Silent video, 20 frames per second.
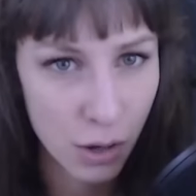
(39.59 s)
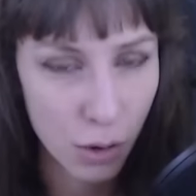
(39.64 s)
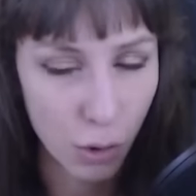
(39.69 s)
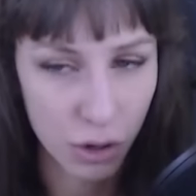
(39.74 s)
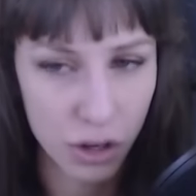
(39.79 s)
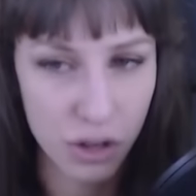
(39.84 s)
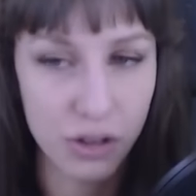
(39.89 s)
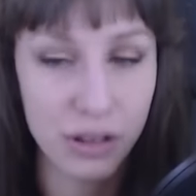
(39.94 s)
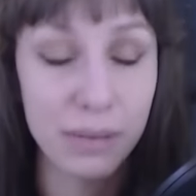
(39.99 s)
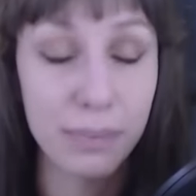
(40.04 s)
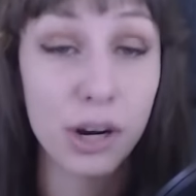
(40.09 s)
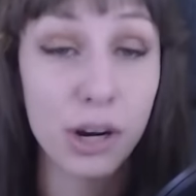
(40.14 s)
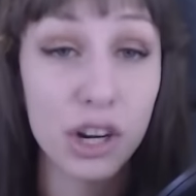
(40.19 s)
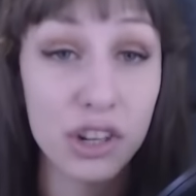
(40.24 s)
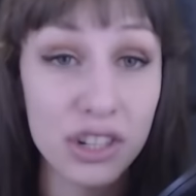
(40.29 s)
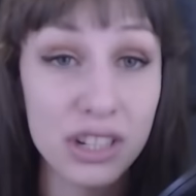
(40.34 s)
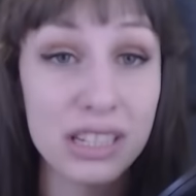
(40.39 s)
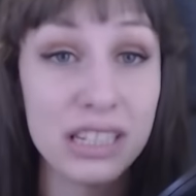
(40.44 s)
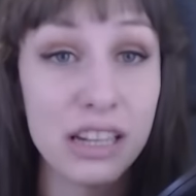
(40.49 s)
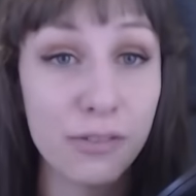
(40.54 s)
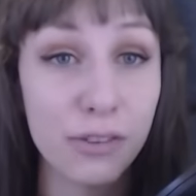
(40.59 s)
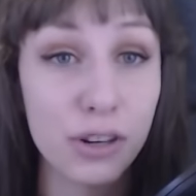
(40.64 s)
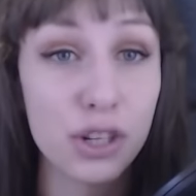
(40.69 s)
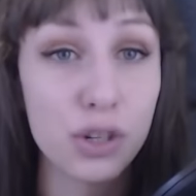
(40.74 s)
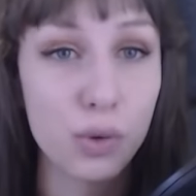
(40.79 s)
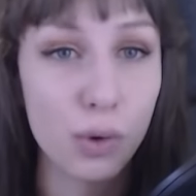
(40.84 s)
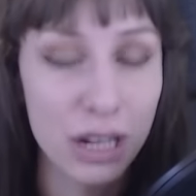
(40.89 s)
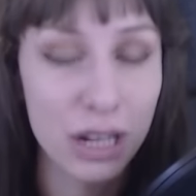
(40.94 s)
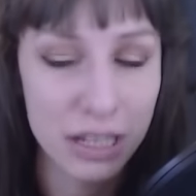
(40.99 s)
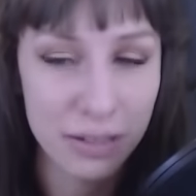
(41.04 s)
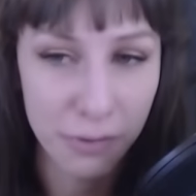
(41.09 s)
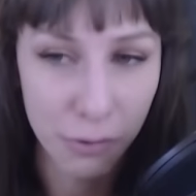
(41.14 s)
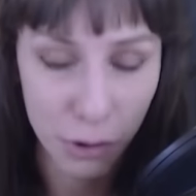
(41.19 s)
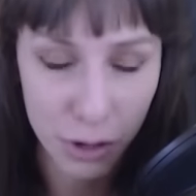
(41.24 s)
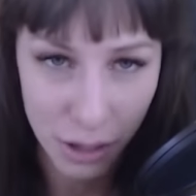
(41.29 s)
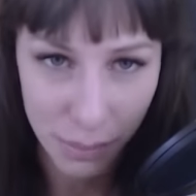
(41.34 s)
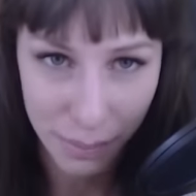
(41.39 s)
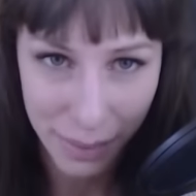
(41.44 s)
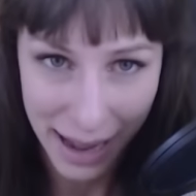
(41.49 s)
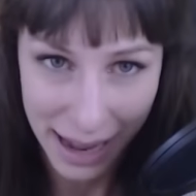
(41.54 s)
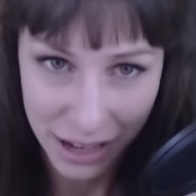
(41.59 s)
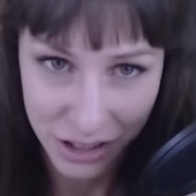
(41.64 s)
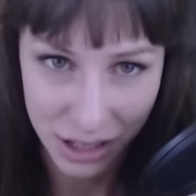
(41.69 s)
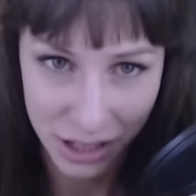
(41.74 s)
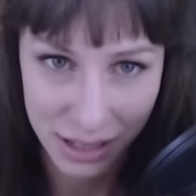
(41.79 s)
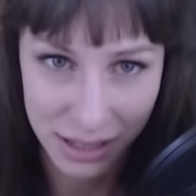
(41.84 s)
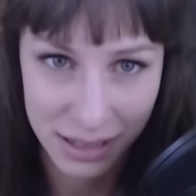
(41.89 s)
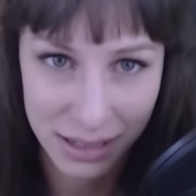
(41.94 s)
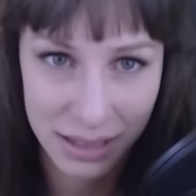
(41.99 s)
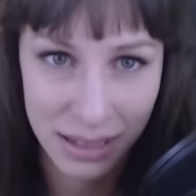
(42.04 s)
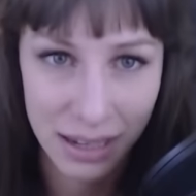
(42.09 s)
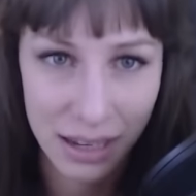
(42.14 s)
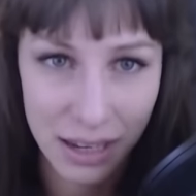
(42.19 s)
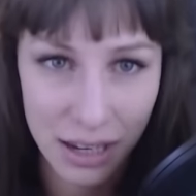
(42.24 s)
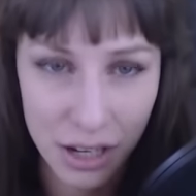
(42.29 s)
or you can purchase different toys for your badges